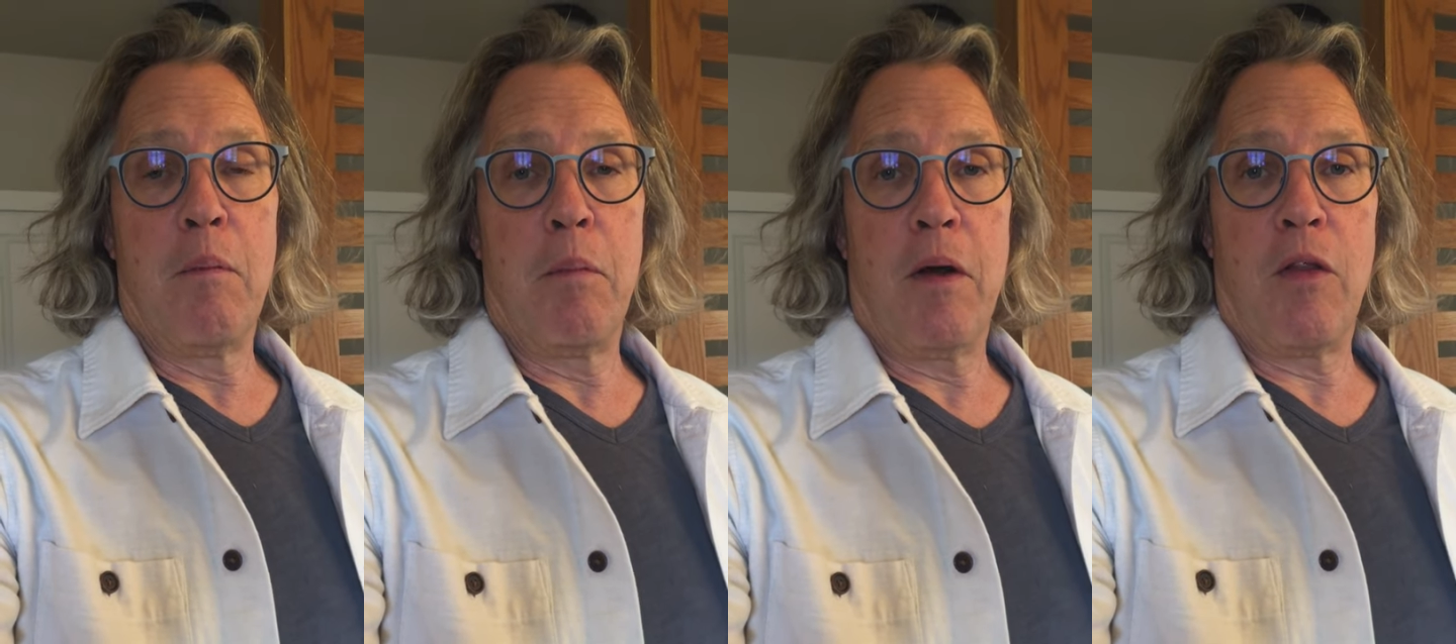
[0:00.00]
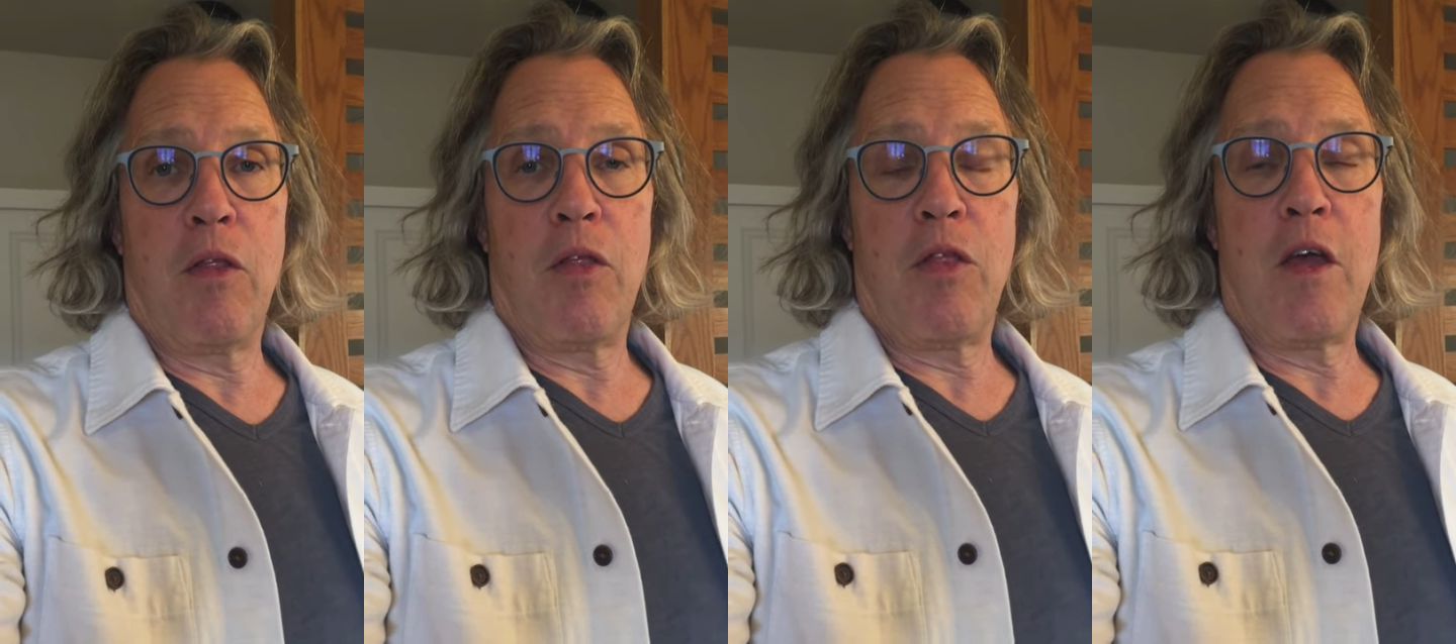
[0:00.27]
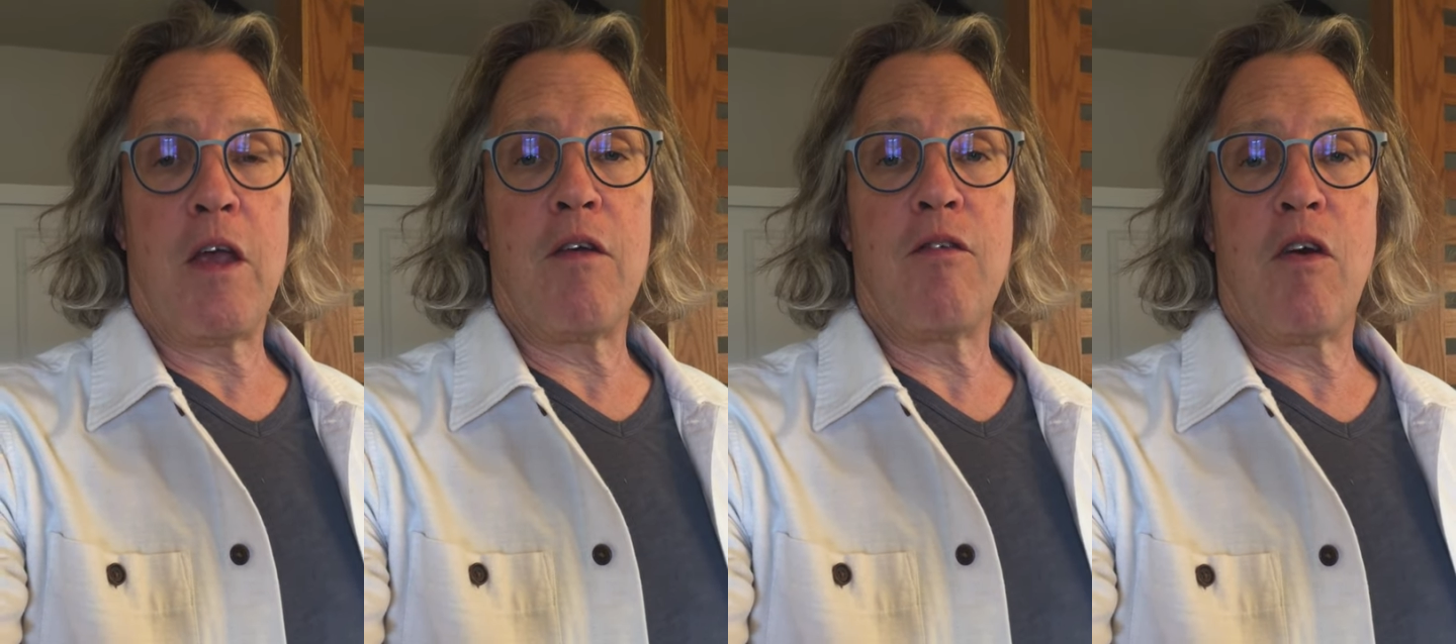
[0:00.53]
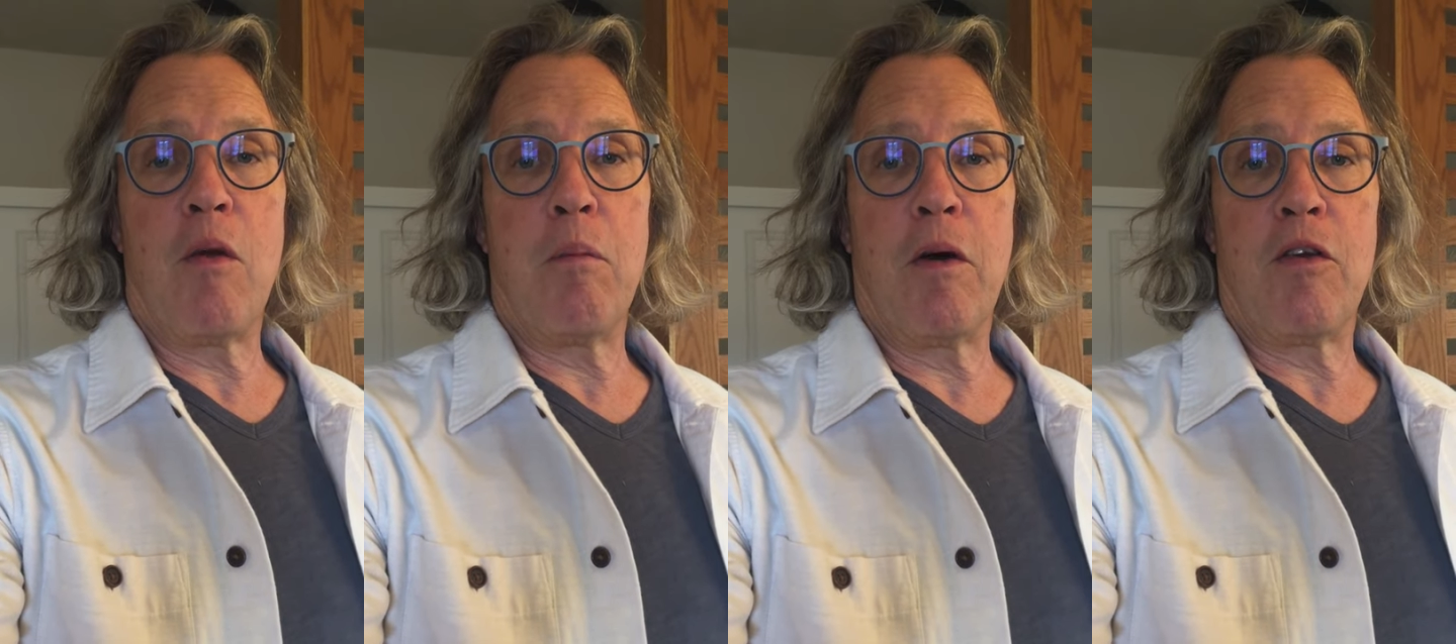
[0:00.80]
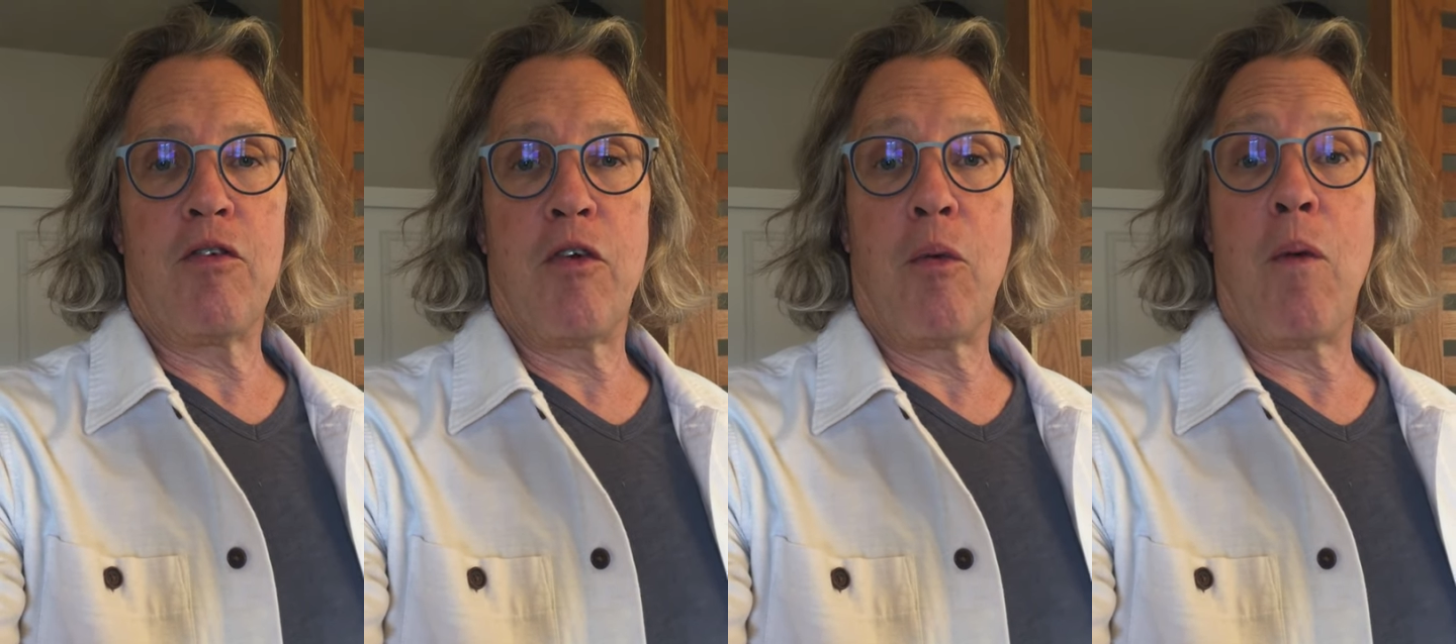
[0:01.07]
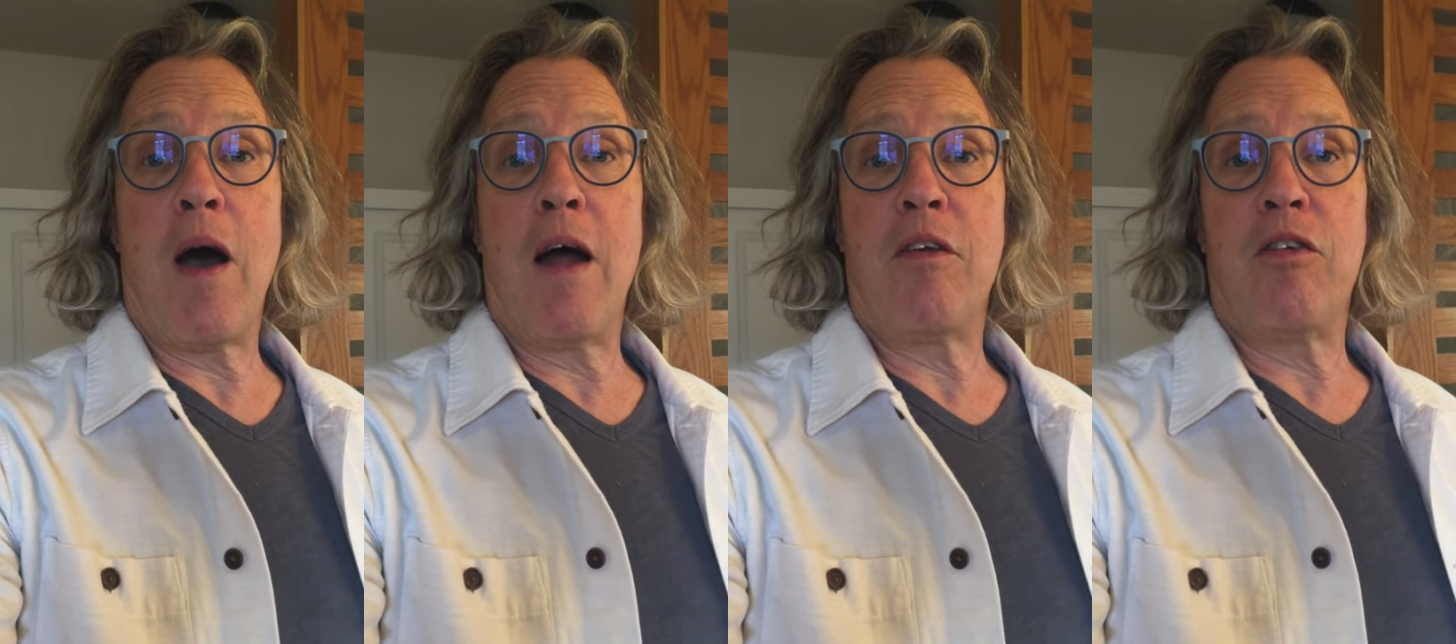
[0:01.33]
But thank you very much for
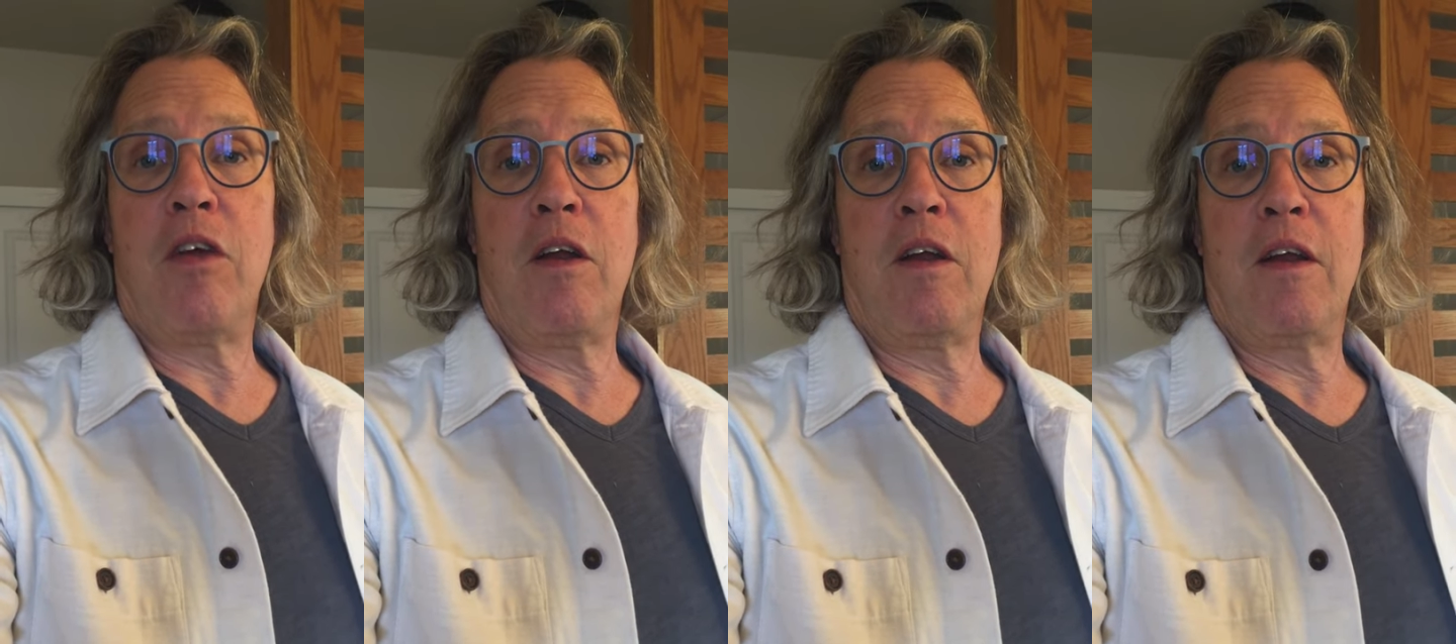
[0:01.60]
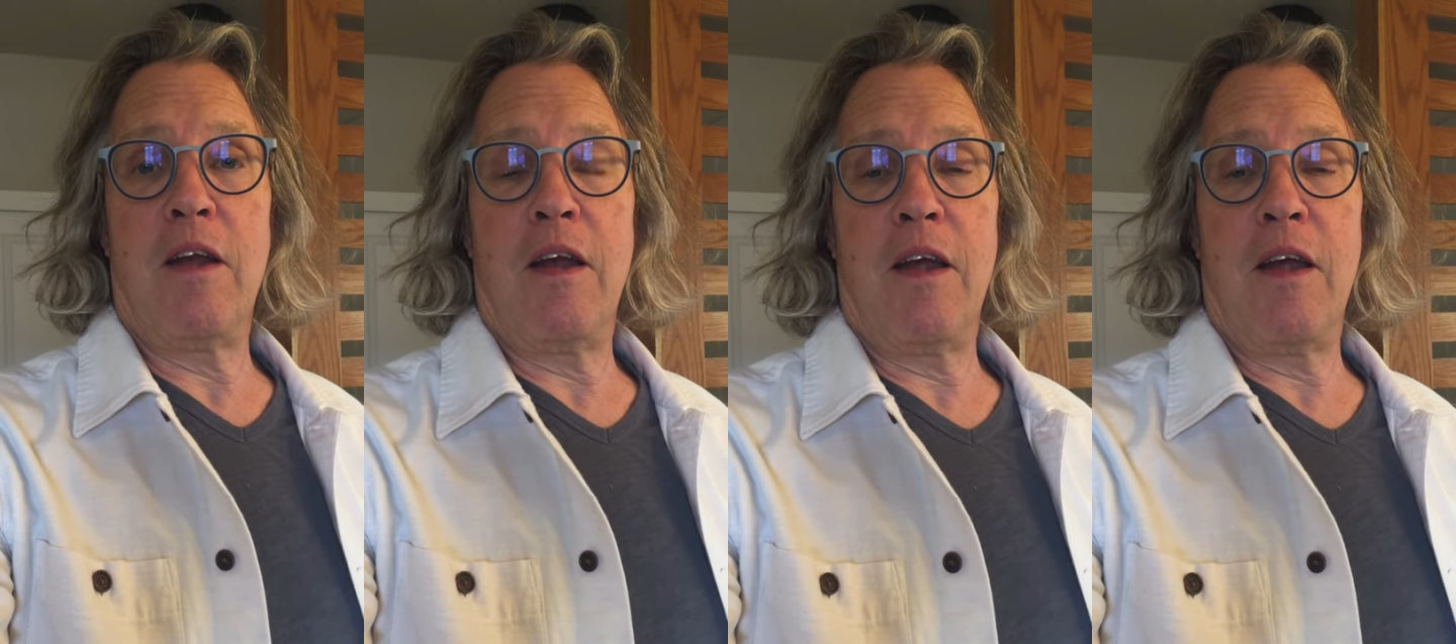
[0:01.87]
watching,